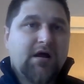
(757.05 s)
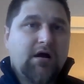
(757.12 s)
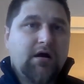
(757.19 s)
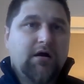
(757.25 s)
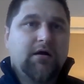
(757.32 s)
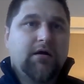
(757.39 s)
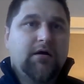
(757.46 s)

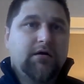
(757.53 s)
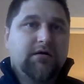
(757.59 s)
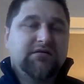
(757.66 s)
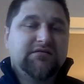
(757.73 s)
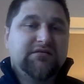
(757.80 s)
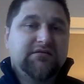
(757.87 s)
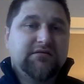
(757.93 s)

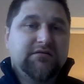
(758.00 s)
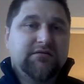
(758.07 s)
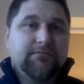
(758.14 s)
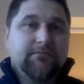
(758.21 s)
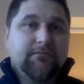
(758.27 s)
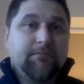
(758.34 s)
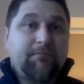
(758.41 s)

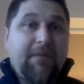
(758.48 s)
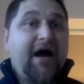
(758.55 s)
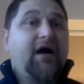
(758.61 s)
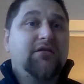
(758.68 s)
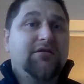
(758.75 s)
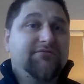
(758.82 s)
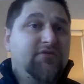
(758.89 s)

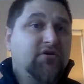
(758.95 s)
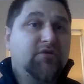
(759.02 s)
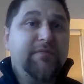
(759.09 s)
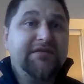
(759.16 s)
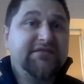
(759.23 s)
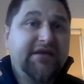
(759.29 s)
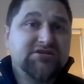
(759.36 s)
pile of
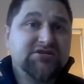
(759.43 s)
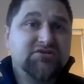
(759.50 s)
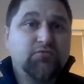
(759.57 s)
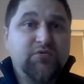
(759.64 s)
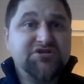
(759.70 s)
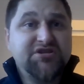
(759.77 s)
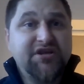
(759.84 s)

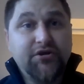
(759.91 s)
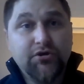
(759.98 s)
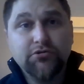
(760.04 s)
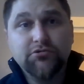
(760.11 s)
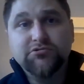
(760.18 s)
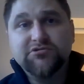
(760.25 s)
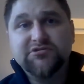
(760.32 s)
documentation which they
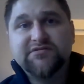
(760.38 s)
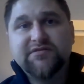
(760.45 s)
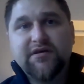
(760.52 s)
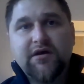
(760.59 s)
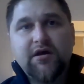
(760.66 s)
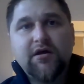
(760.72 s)
used